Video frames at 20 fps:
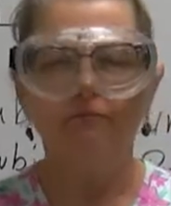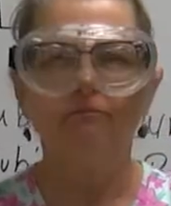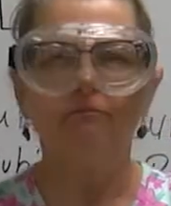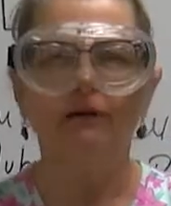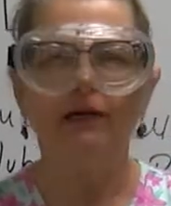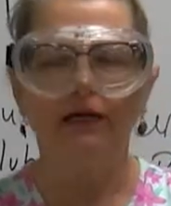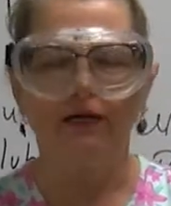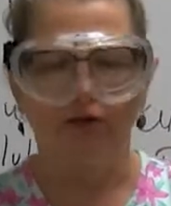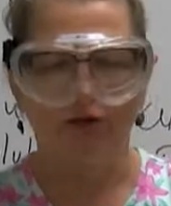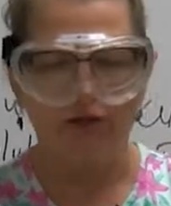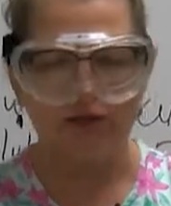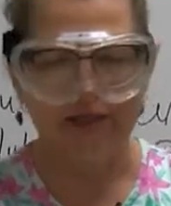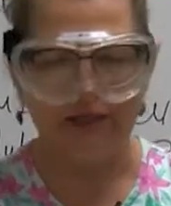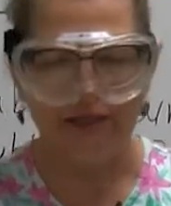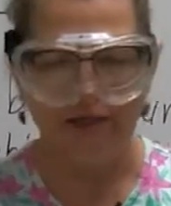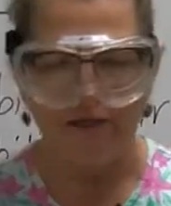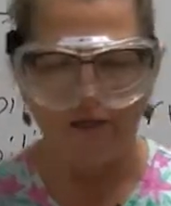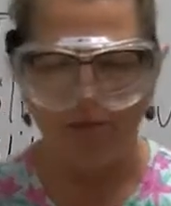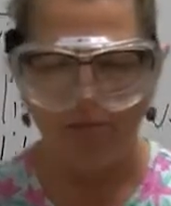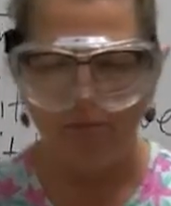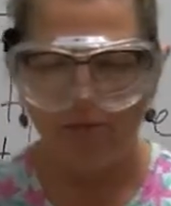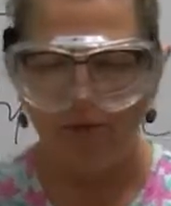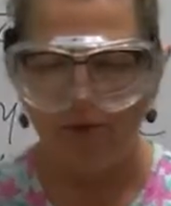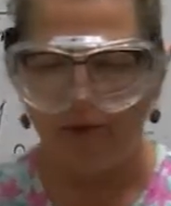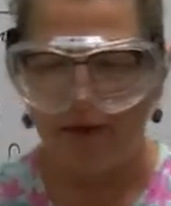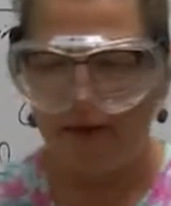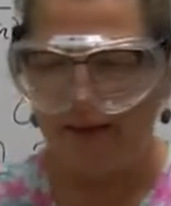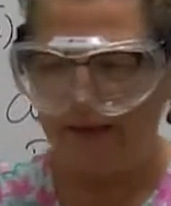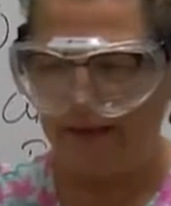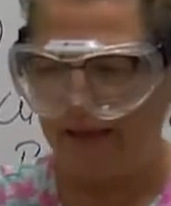beakers here
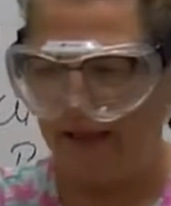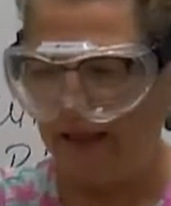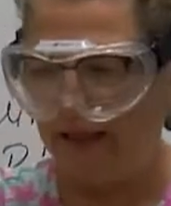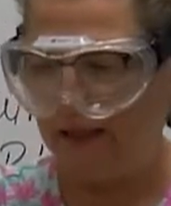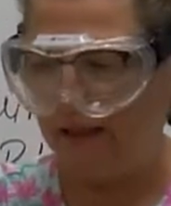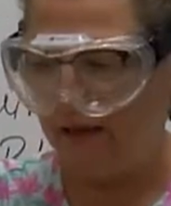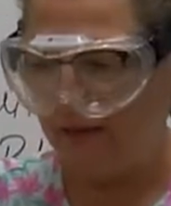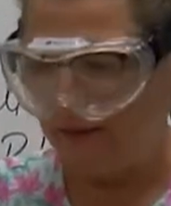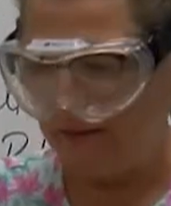boiling.